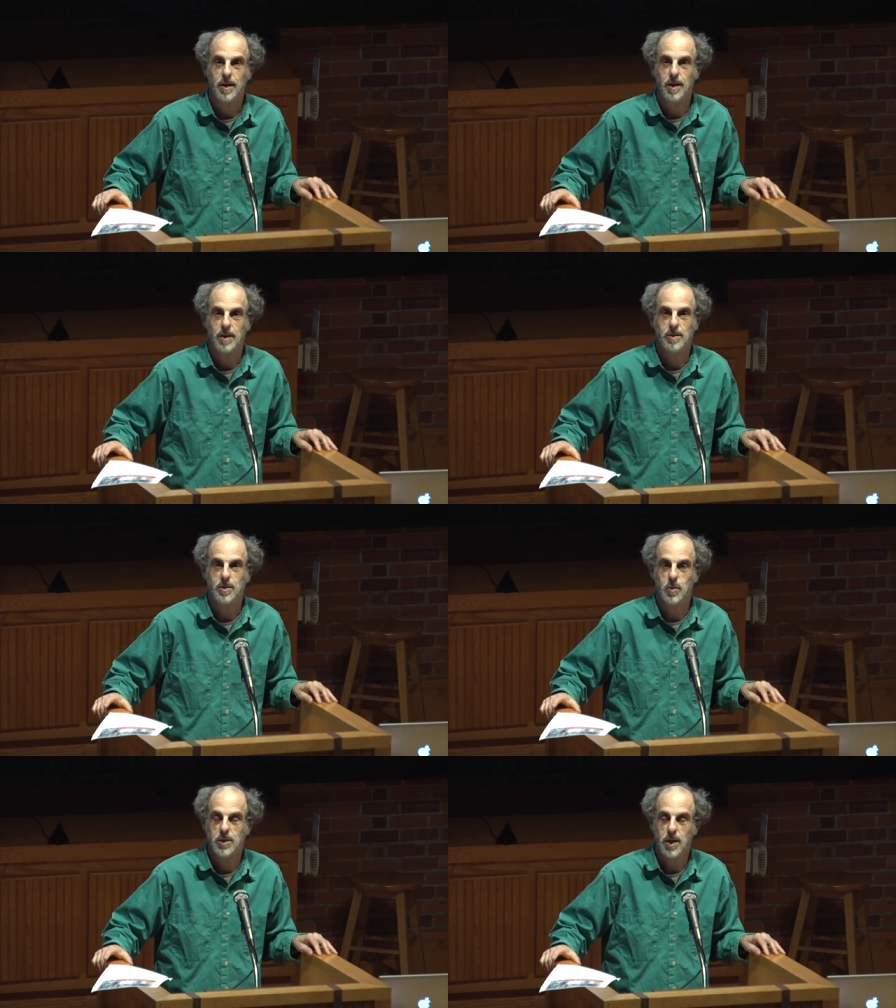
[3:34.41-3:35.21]
uh,
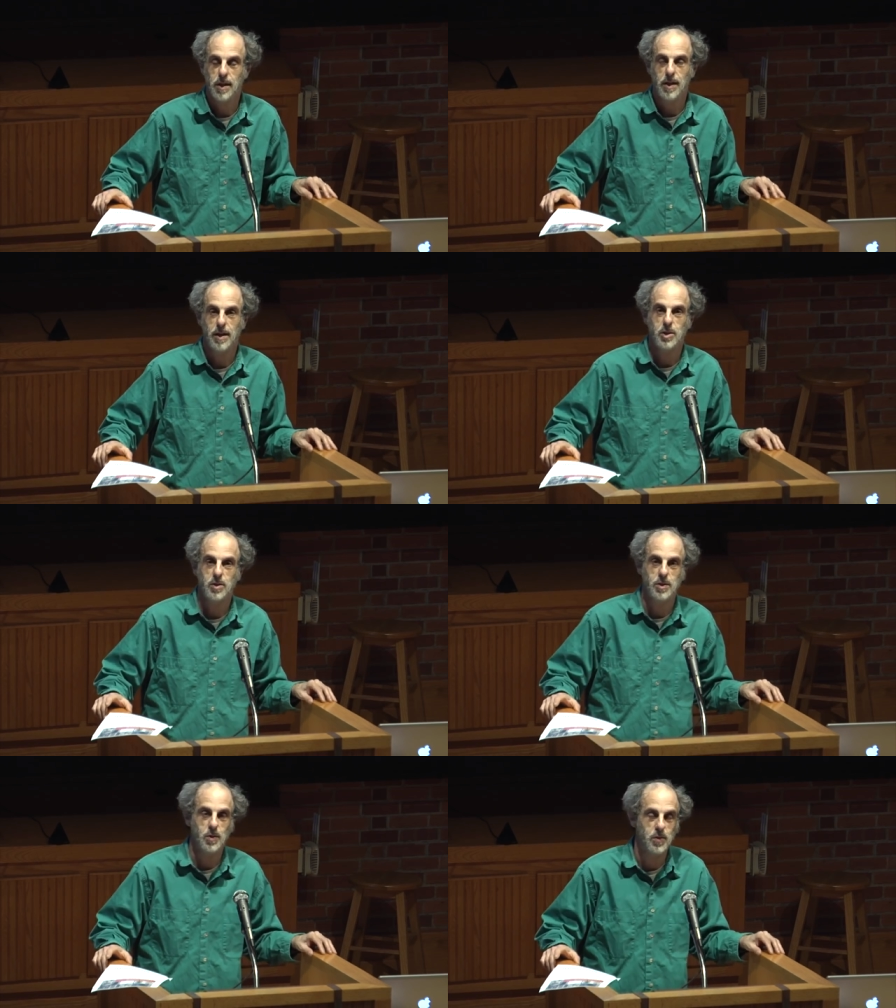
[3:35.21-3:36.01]
to which I
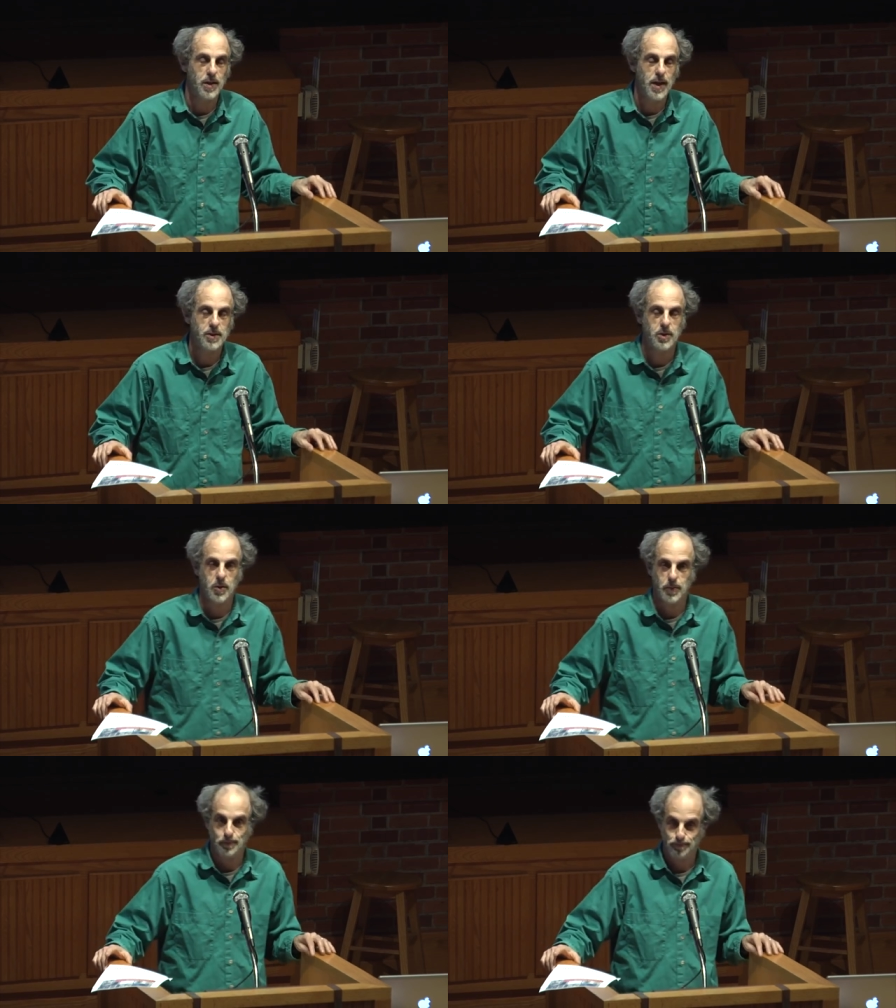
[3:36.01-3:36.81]
actually knew the
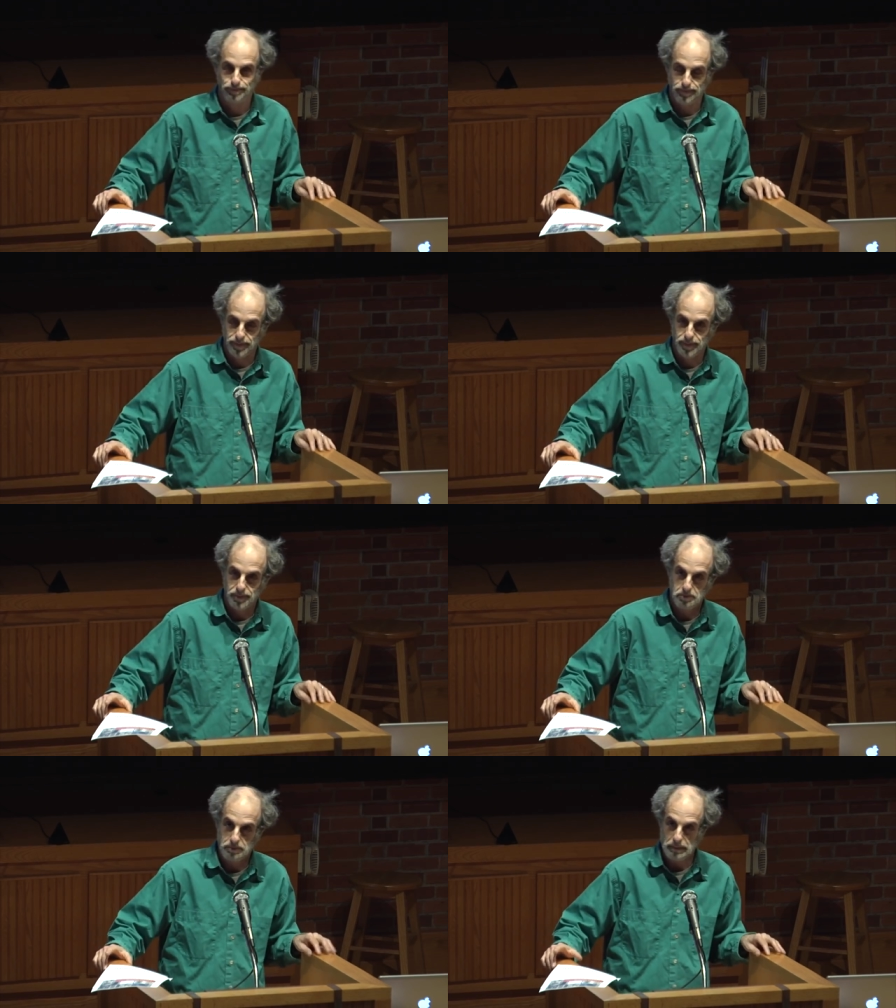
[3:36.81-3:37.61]
answer.
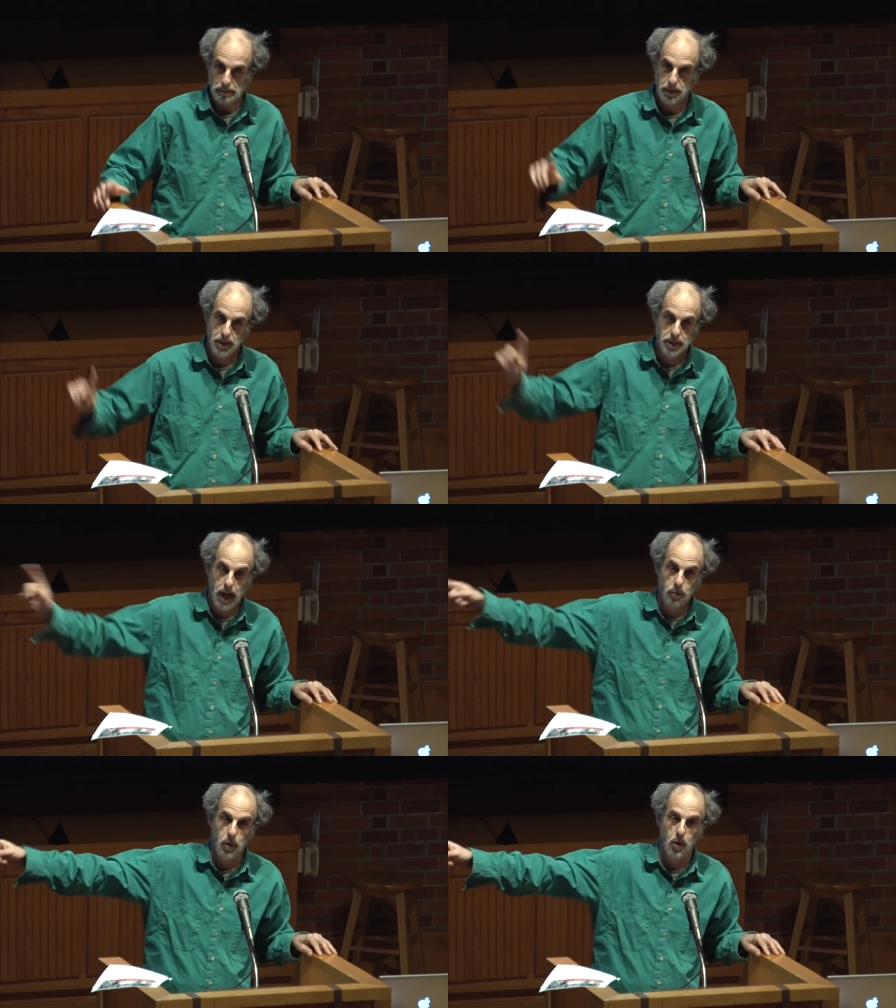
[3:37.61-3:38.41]

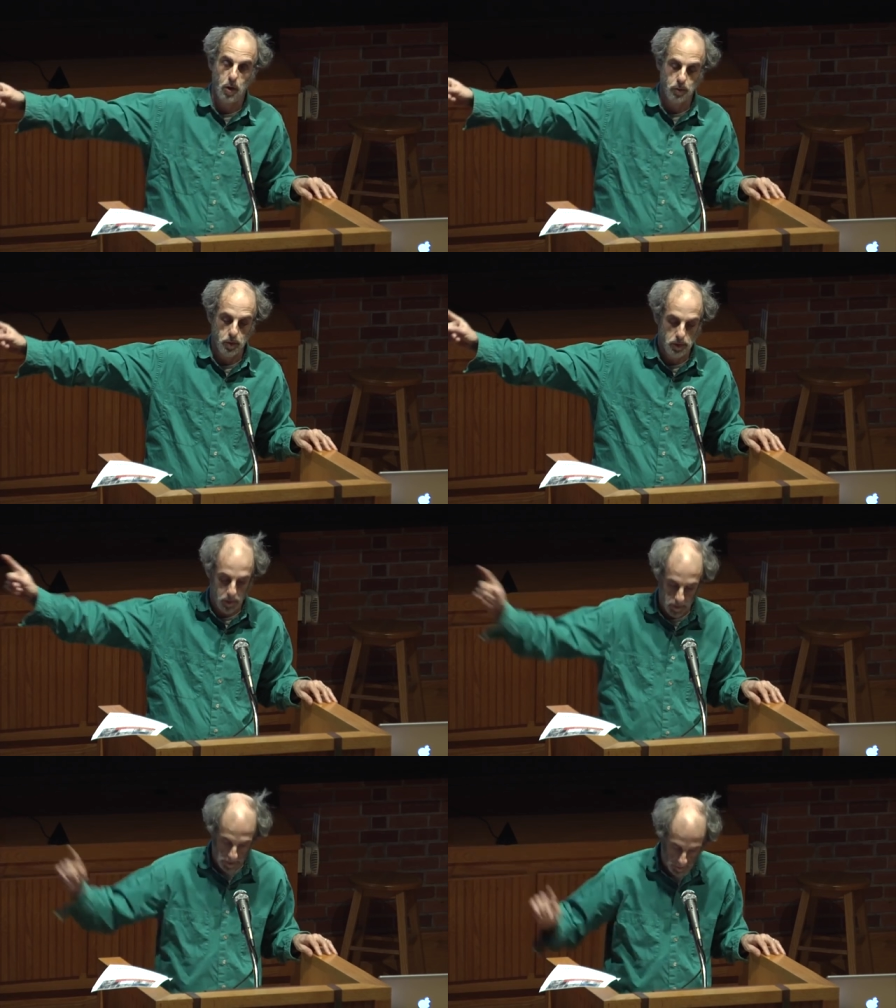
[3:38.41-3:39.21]
Down the hall, first
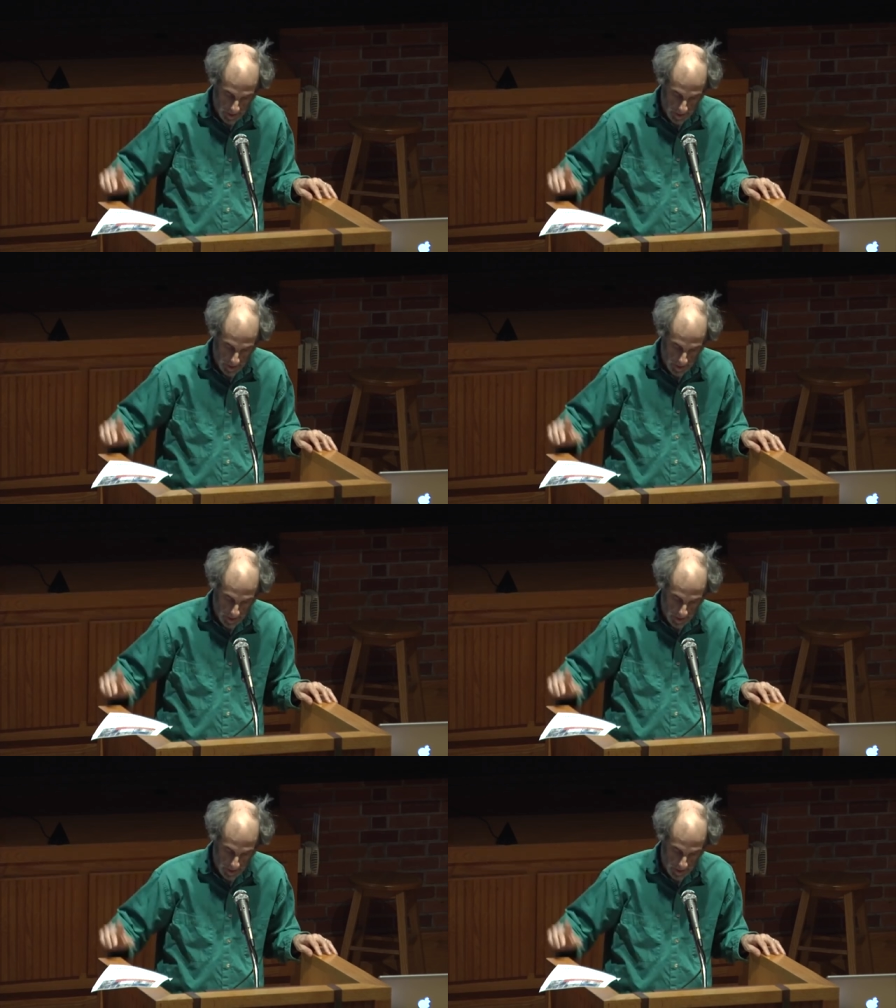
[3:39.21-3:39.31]
door to the